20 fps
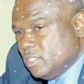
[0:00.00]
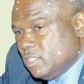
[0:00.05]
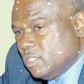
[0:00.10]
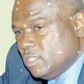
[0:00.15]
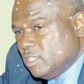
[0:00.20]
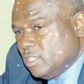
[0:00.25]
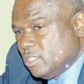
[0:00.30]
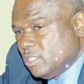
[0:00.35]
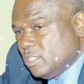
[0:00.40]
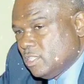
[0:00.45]

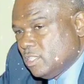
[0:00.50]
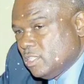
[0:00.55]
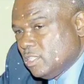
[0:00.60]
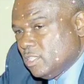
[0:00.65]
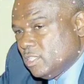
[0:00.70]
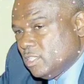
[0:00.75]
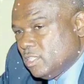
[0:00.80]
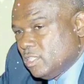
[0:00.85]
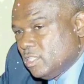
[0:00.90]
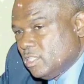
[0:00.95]
That is who
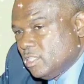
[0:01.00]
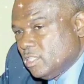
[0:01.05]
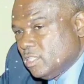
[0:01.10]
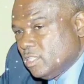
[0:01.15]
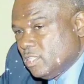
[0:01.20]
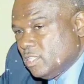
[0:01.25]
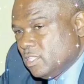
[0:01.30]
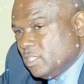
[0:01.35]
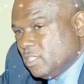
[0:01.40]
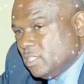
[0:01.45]
she
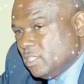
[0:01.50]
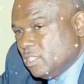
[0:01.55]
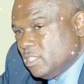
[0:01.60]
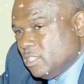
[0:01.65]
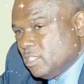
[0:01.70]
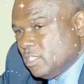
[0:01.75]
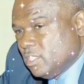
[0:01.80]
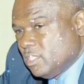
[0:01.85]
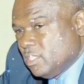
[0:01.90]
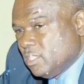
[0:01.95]
is.
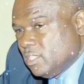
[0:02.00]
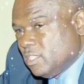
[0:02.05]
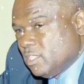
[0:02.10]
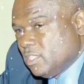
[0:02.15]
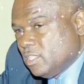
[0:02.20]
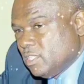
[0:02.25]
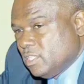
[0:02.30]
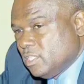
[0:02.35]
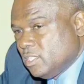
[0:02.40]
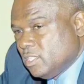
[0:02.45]
She is
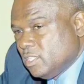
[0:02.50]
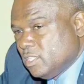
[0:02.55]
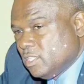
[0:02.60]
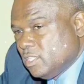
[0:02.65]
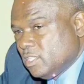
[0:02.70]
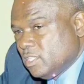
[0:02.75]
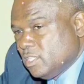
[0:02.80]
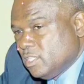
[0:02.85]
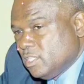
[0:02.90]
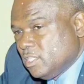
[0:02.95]

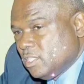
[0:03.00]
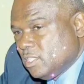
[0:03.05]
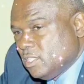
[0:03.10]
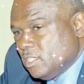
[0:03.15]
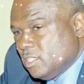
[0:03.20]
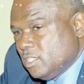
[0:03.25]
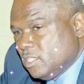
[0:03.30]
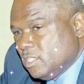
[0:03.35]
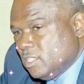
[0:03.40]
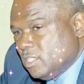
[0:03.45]
also a
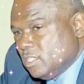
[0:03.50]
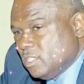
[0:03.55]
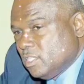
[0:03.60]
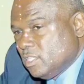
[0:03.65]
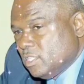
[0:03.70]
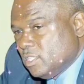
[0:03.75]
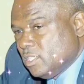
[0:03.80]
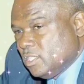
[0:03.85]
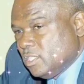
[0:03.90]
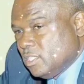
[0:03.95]
black
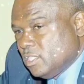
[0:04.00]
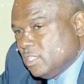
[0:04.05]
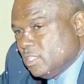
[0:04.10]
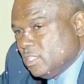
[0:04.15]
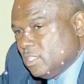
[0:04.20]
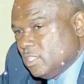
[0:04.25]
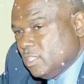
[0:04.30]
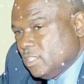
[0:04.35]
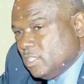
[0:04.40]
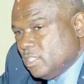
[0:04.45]
belt
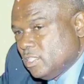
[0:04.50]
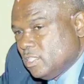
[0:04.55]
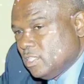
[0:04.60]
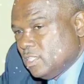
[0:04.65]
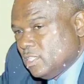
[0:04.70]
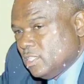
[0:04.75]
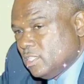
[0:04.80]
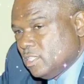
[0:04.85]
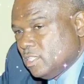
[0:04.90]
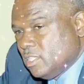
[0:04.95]
karate
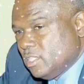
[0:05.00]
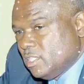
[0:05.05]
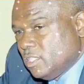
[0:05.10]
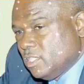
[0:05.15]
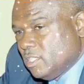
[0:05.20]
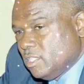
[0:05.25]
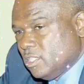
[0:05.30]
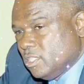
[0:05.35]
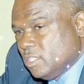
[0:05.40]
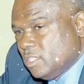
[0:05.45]
instructor,
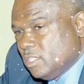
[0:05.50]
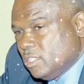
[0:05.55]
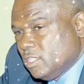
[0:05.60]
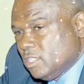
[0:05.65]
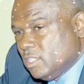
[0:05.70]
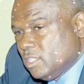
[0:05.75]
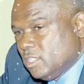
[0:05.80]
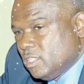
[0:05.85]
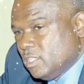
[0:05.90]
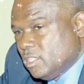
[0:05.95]

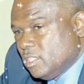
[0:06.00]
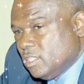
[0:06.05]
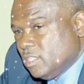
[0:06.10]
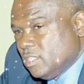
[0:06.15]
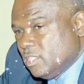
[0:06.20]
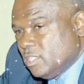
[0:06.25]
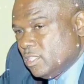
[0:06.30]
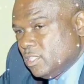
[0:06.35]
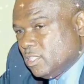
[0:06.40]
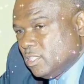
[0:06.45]
and she is
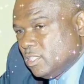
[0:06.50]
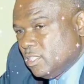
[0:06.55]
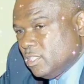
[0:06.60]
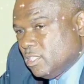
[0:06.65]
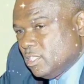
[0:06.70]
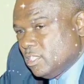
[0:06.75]
therefore